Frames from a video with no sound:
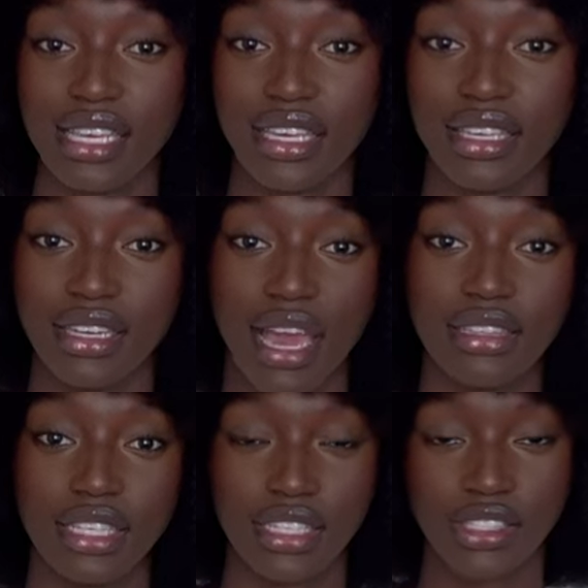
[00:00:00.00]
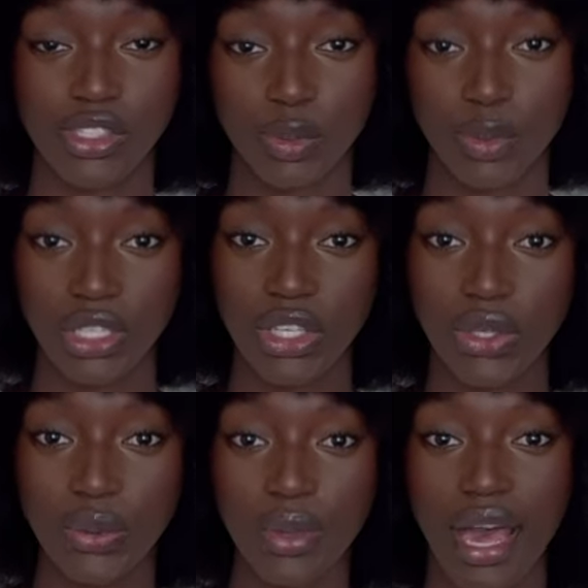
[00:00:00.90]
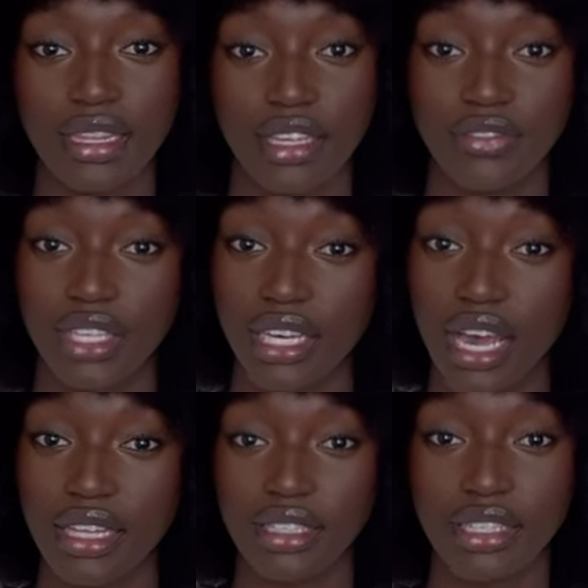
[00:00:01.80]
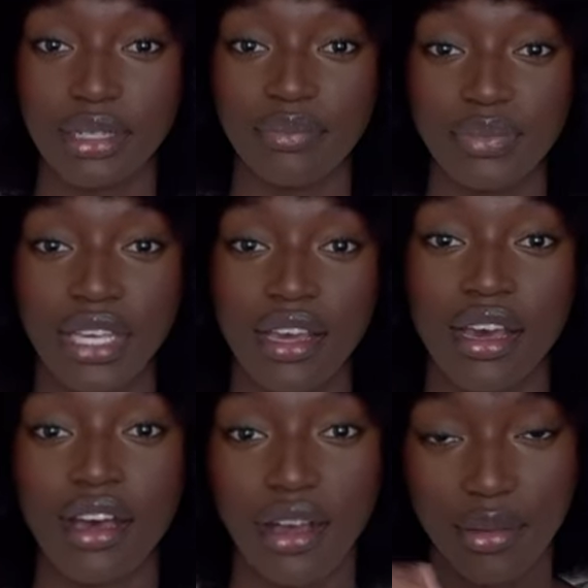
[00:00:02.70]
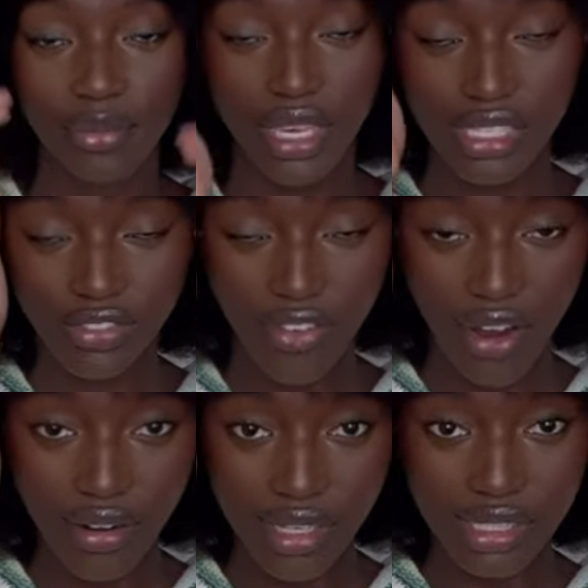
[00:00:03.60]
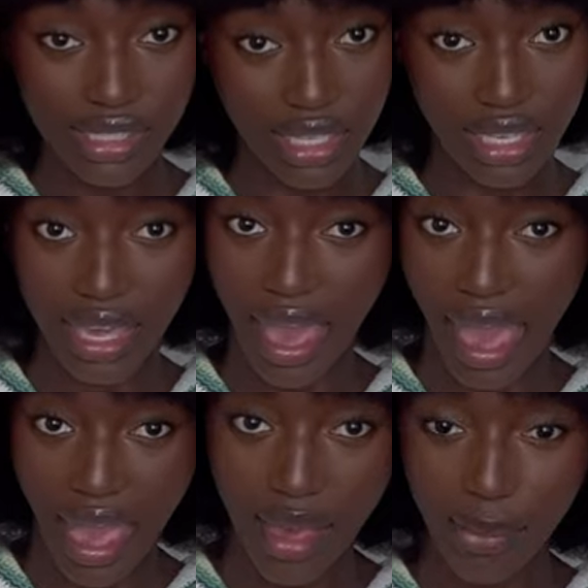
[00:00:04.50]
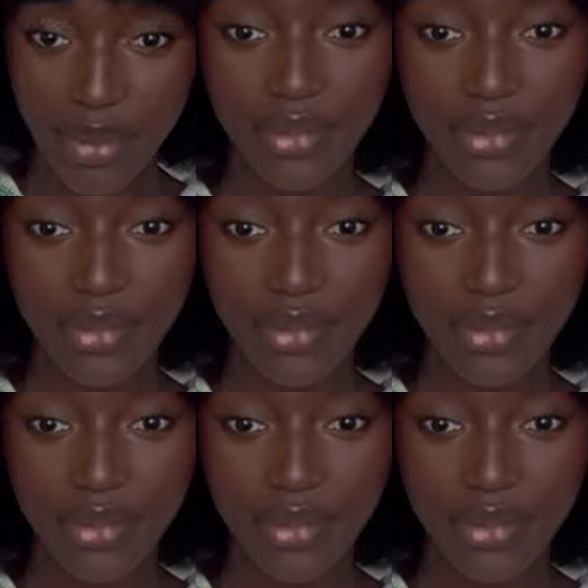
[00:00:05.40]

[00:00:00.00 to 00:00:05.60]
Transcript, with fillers: 10. I think it's super cute. I love the color. Um, as far as the cap,